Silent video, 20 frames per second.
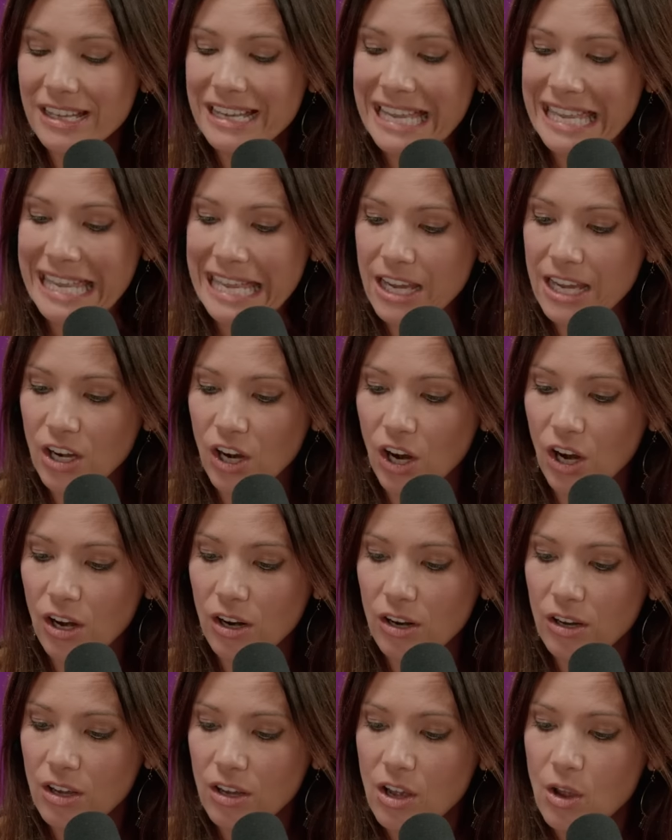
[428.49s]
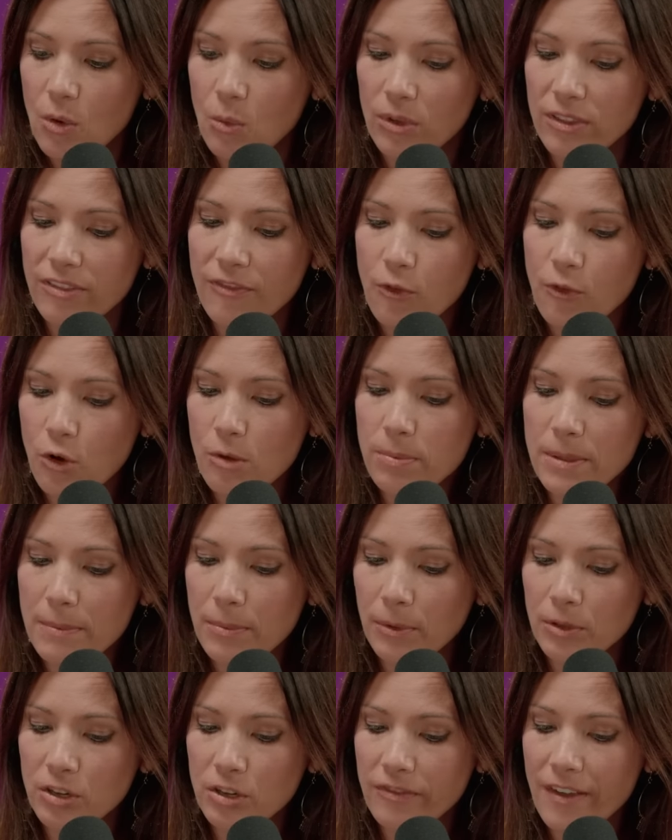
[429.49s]
a year with four
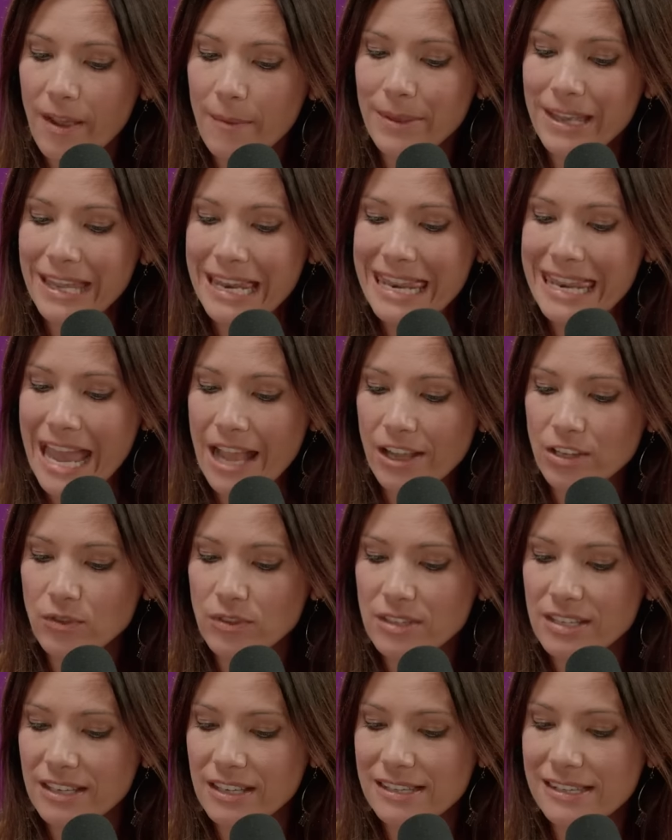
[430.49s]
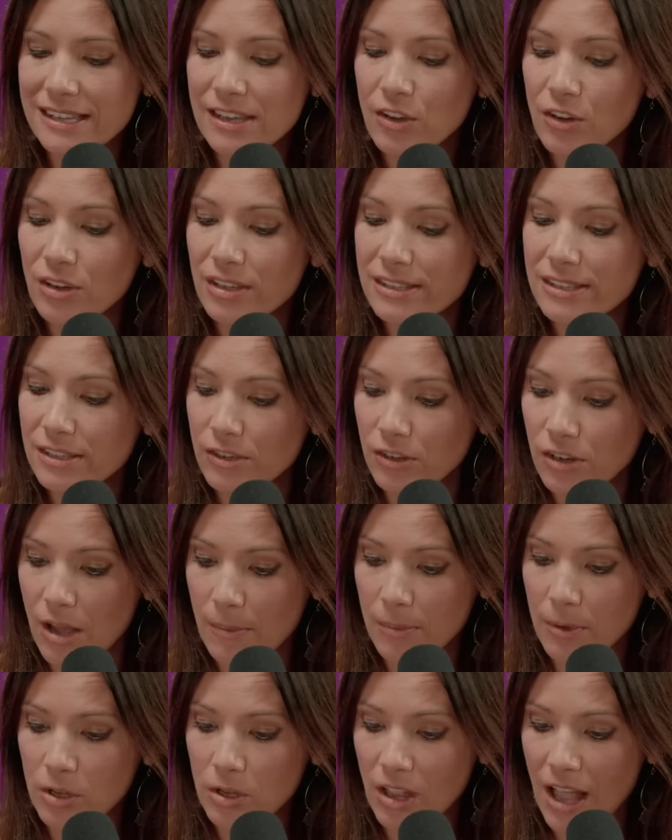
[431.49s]
people in your family in Nashville, Tennessee, you're considered
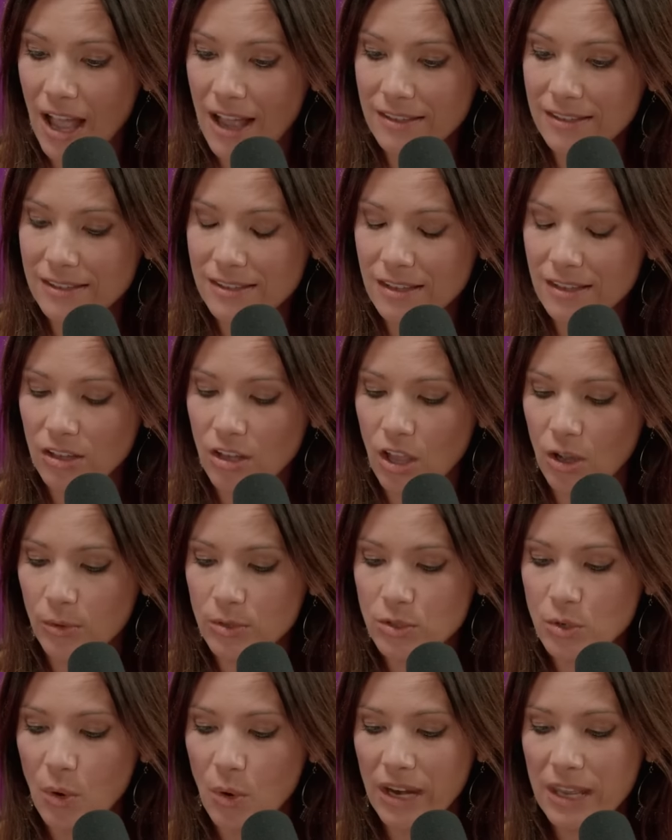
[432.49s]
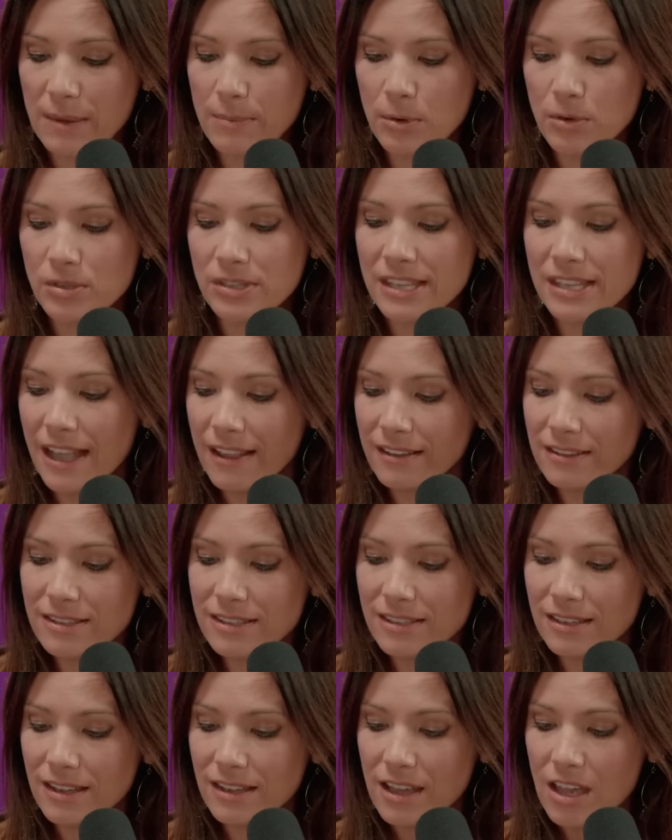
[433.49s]
upper class, along with 20%